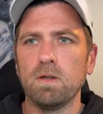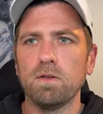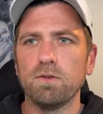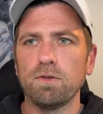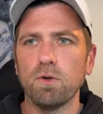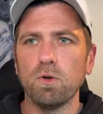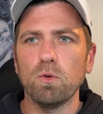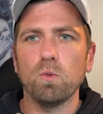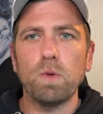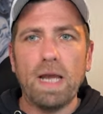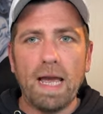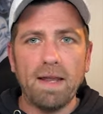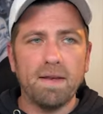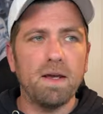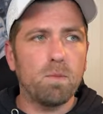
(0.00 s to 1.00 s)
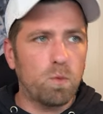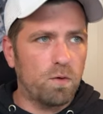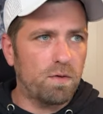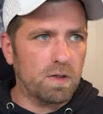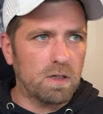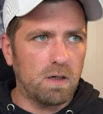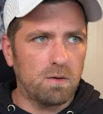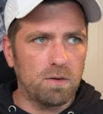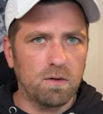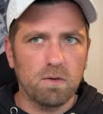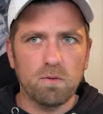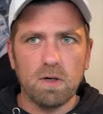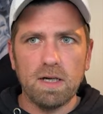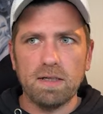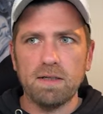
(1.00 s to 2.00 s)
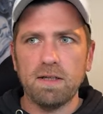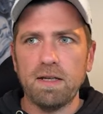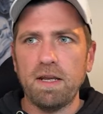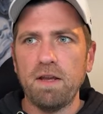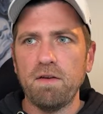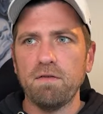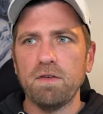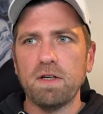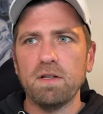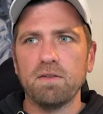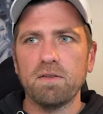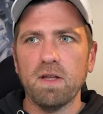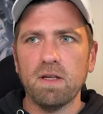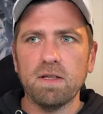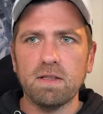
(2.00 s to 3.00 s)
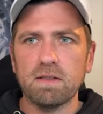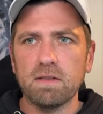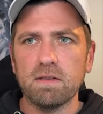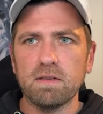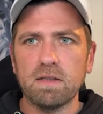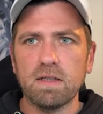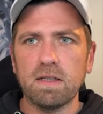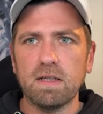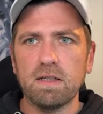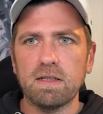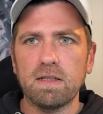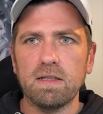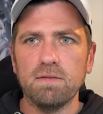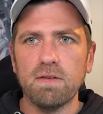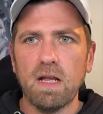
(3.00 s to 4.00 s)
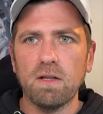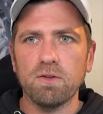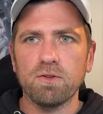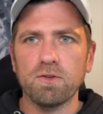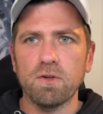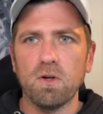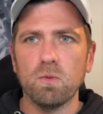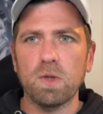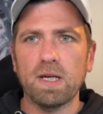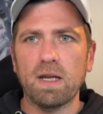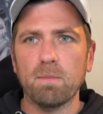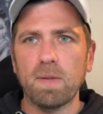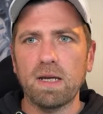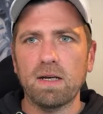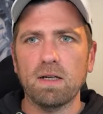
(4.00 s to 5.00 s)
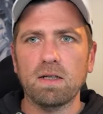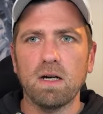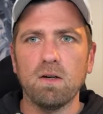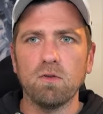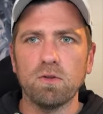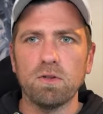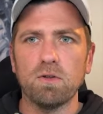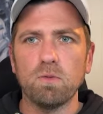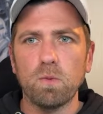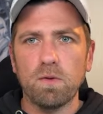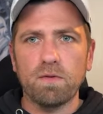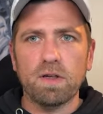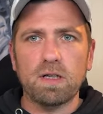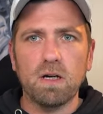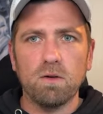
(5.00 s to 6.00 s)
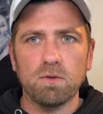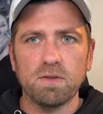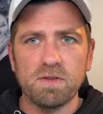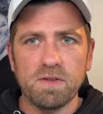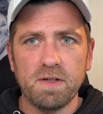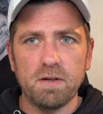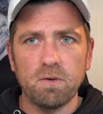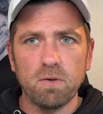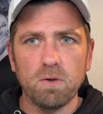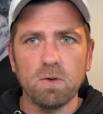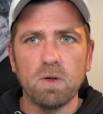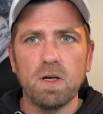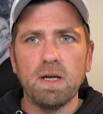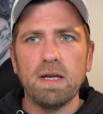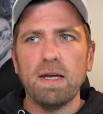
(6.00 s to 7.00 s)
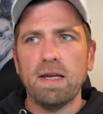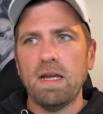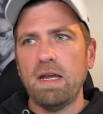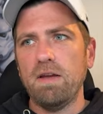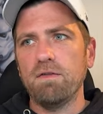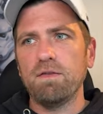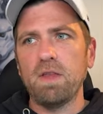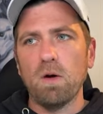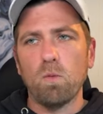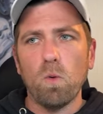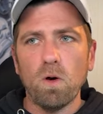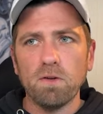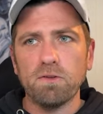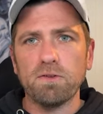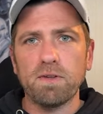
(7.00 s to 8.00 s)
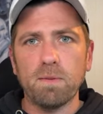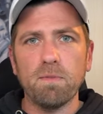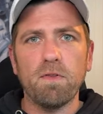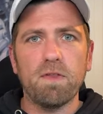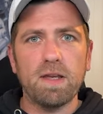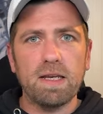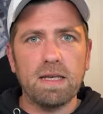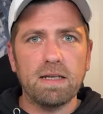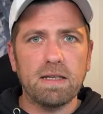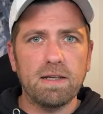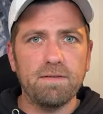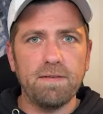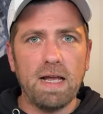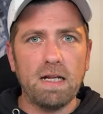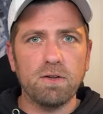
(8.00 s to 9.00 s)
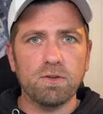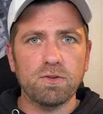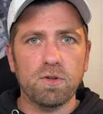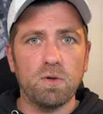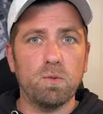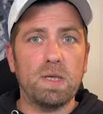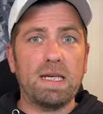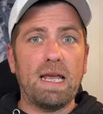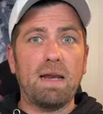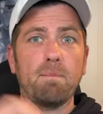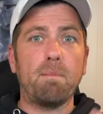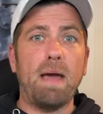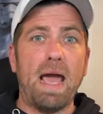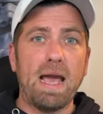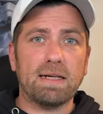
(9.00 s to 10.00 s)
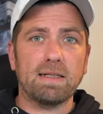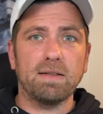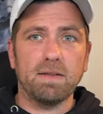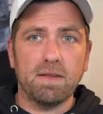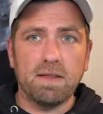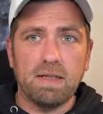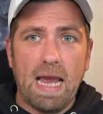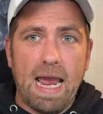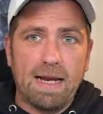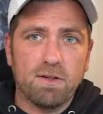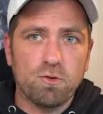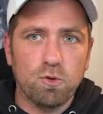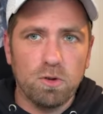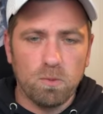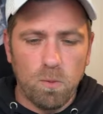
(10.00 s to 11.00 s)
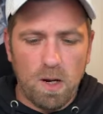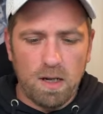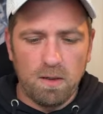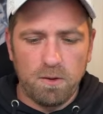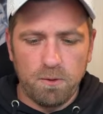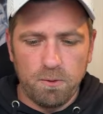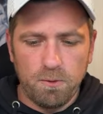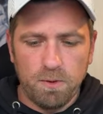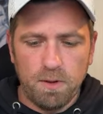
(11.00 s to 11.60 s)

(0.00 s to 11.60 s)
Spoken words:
So we end up with a counter, right? If it is non-existing in the key value store, we get back a counter with the count 0. If there was something in key value store, we get back the actual value.